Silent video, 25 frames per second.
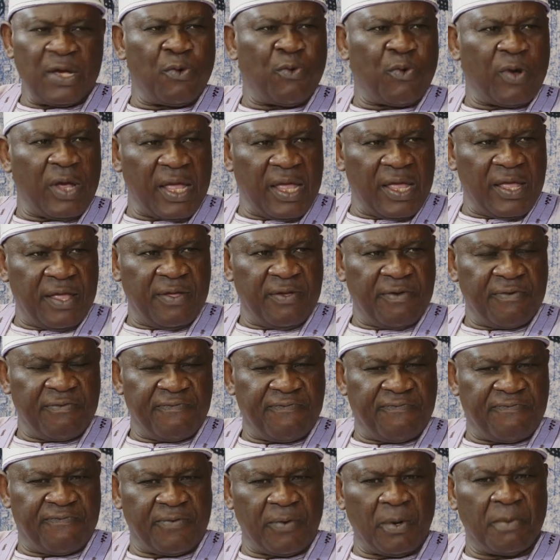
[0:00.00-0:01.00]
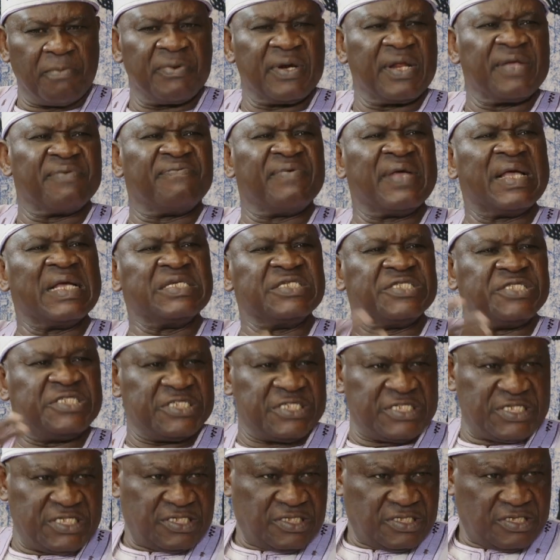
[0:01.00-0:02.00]
away from
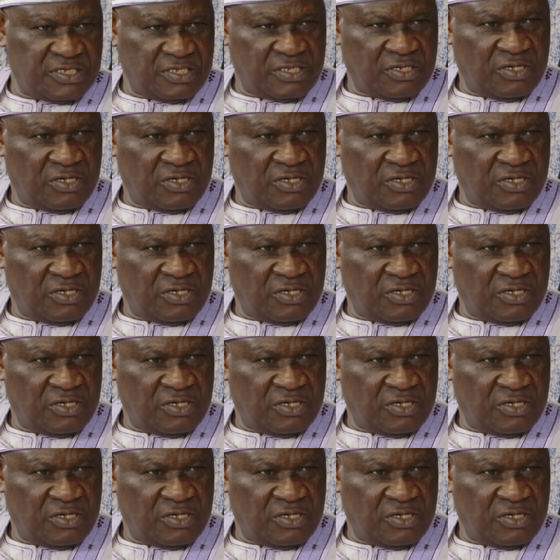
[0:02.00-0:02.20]
revenging